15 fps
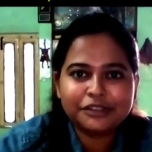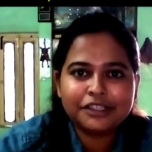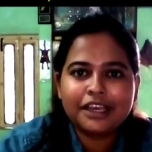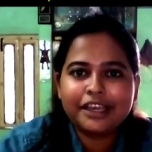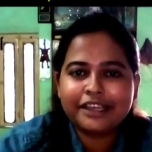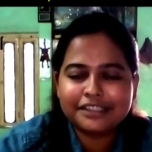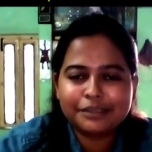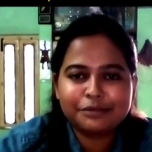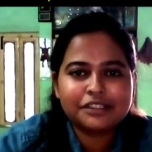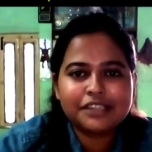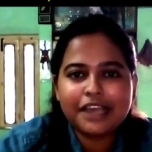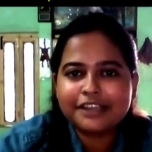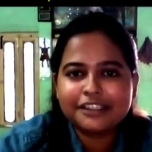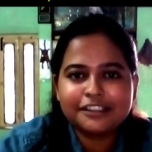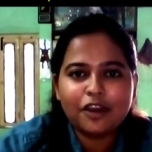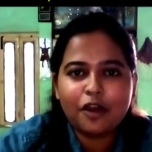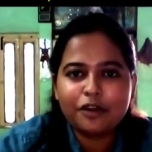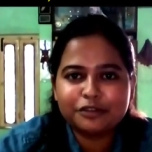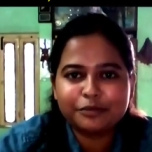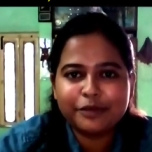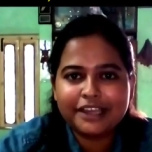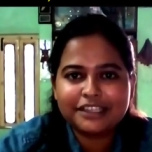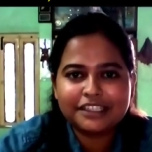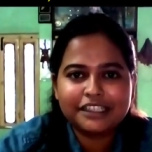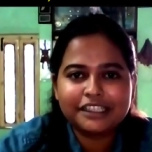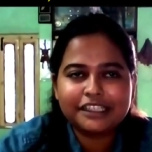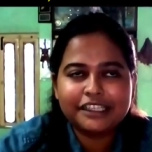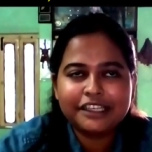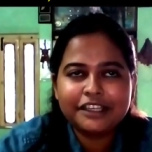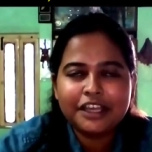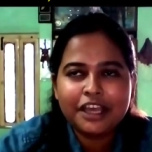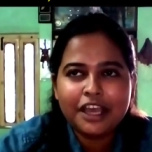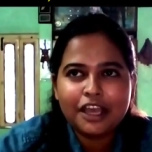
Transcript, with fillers: the exam started automatically.